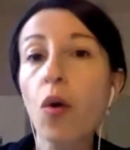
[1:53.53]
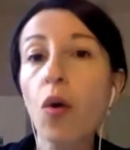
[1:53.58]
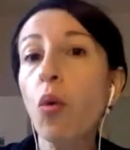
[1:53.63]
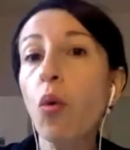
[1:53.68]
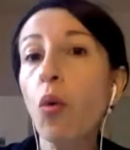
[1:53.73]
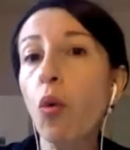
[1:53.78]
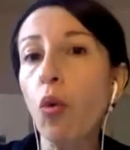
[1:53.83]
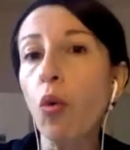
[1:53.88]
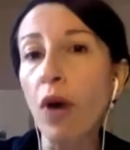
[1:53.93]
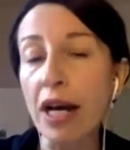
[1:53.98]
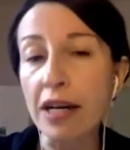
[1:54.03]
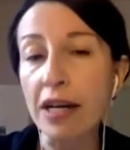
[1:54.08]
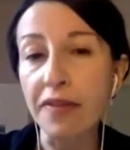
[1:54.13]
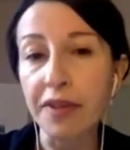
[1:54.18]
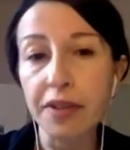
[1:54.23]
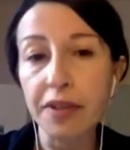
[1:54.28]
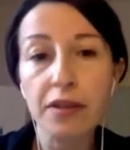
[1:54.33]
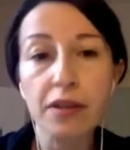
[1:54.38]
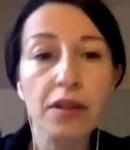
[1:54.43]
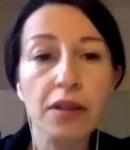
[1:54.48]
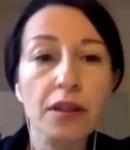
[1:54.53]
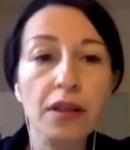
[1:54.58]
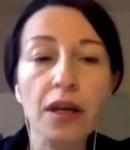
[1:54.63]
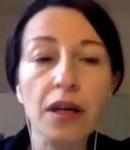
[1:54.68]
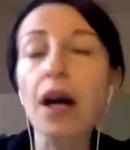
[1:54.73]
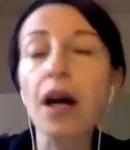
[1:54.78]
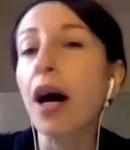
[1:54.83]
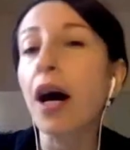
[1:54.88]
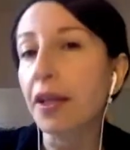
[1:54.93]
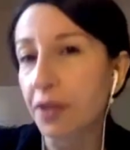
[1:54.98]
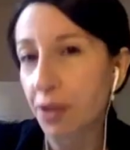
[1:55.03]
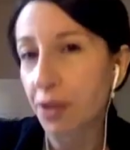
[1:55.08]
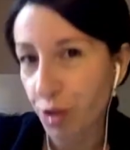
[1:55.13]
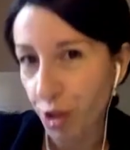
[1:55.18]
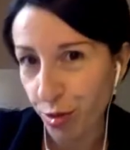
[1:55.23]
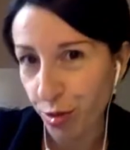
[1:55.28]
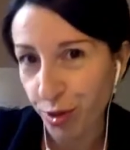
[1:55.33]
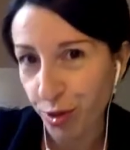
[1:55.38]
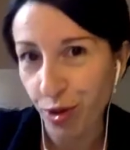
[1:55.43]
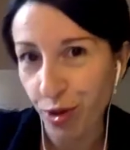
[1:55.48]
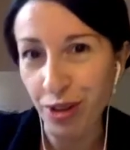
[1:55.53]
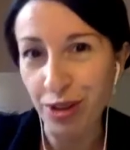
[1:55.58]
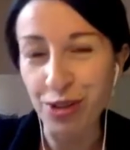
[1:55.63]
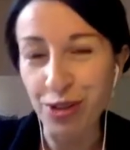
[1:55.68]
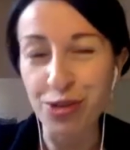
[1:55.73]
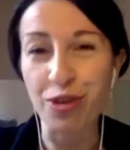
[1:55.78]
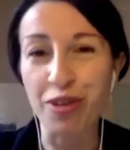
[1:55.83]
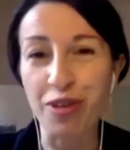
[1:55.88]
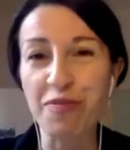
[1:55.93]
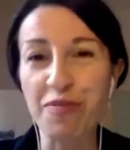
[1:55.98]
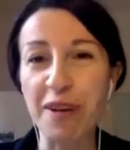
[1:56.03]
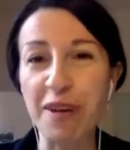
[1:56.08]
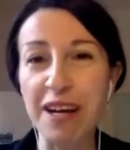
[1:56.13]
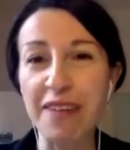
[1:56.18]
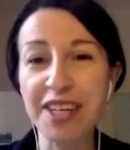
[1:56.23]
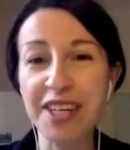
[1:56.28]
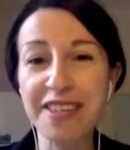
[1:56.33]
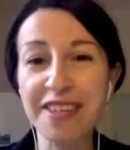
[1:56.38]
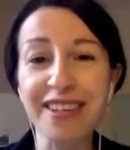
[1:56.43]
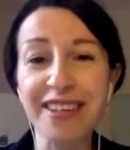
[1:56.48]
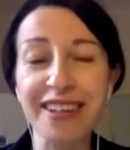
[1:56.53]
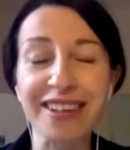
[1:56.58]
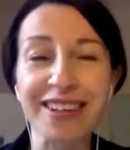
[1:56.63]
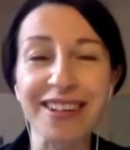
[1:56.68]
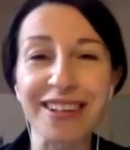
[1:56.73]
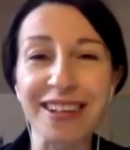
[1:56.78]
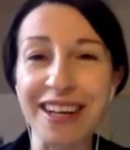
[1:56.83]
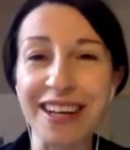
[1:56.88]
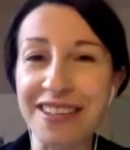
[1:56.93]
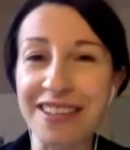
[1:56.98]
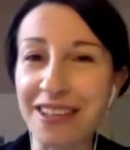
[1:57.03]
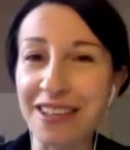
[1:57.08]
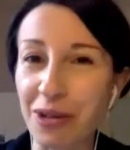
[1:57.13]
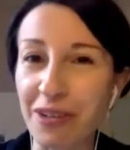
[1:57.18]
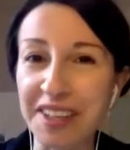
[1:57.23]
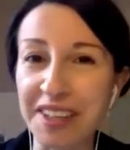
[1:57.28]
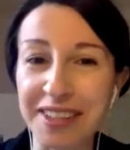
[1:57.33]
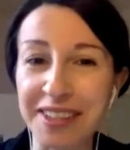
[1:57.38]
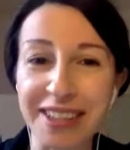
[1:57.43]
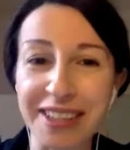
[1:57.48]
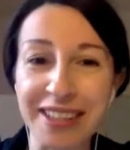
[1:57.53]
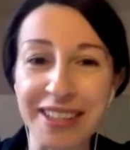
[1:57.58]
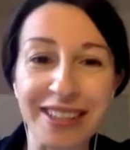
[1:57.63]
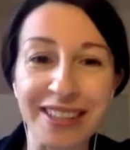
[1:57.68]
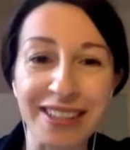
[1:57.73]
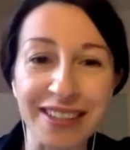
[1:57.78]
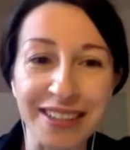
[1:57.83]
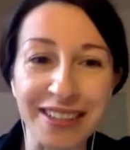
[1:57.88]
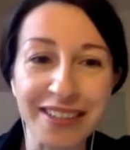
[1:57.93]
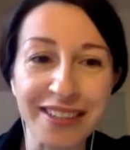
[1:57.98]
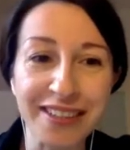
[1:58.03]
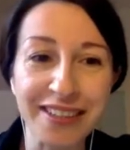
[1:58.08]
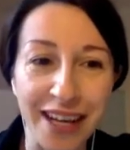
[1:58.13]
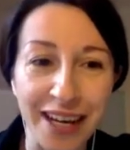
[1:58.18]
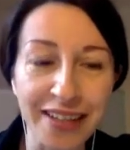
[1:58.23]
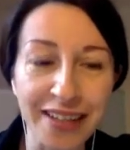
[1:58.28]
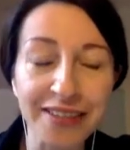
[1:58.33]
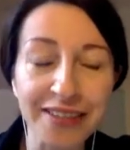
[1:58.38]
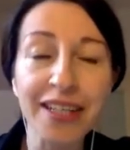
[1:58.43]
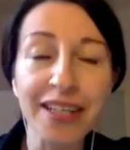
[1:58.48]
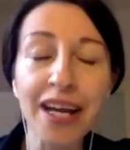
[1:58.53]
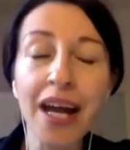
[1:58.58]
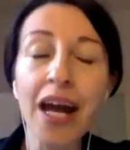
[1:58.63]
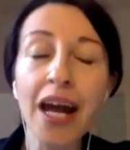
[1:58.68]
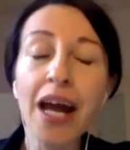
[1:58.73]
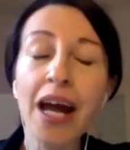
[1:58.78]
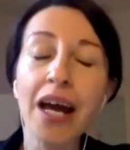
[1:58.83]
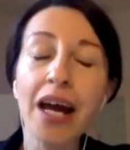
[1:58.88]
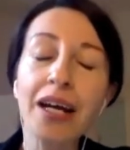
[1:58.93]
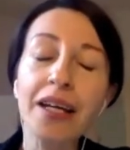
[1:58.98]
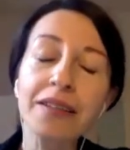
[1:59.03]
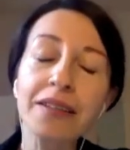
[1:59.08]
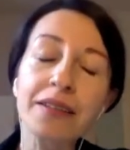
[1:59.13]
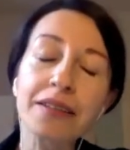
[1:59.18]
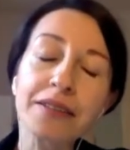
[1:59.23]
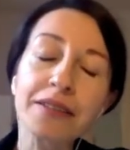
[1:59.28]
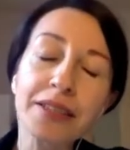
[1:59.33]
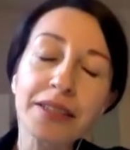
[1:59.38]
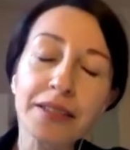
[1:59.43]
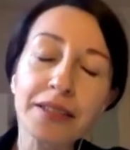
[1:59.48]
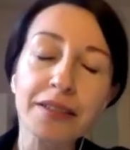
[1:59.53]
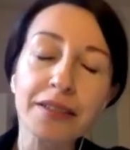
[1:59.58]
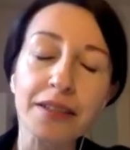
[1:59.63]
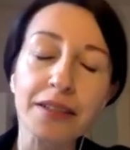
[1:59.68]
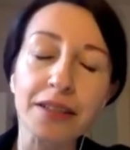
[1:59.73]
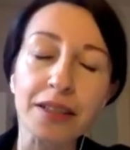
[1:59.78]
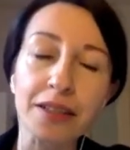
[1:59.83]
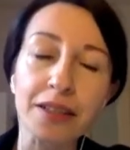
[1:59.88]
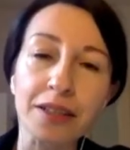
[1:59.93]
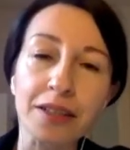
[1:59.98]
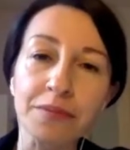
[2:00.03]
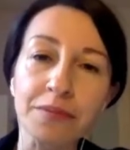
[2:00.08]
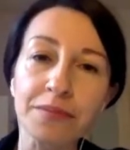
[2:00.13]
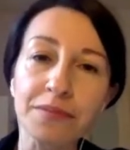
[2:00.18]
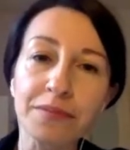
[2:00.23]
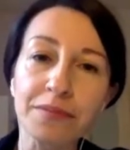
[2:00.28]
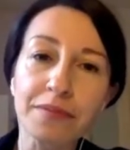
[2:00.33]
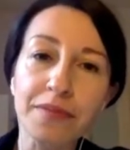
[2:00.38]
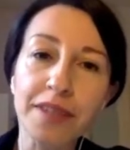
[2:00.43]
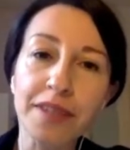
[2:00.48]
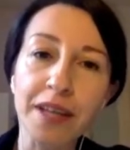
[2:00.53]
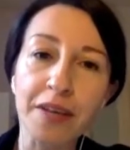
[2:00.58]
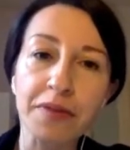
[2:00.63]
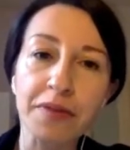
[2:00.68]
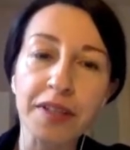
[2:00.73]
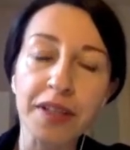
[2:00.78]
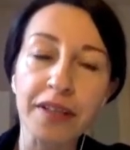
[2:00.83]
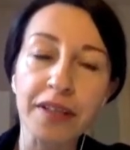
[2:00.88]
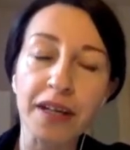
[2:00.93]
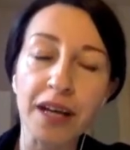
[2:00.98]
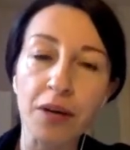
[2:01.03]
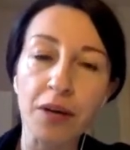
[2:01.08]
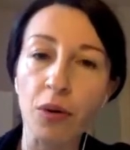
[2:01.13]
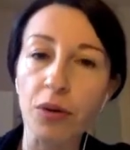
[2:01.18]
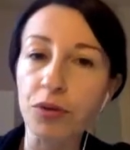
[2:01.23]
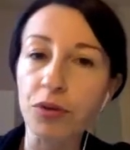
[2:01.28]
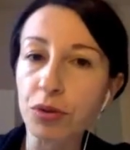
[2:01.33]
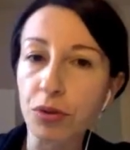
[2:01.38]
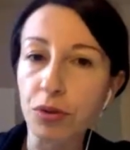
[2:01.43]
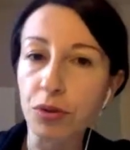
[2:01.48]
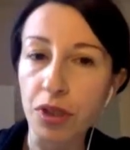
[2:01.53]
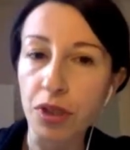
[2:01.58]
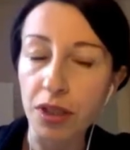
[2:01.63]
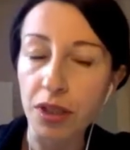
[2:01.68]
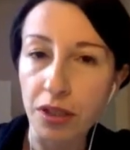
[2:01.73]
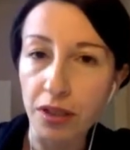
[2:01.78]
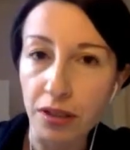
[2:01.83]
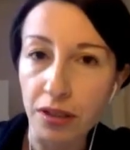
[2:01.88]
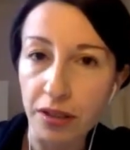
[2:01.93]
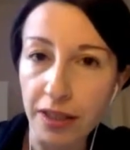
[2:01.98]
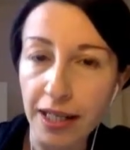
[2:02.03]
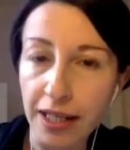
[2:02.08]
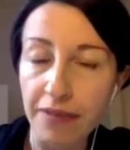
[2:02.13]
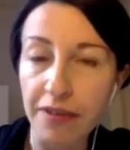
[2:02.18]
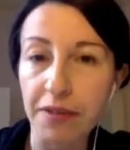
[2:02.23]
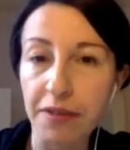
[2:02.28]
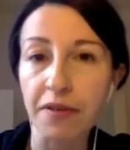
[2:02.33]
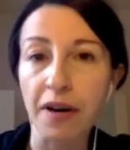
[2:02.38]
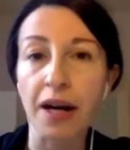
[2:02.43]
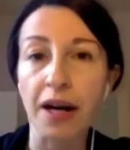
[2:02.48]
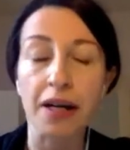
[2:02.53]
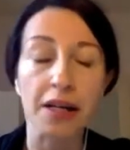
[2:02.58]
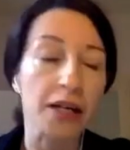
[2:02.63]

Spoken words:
Where? At the Jesuit College of Paris, as I already said. And this is something that I want to clarify,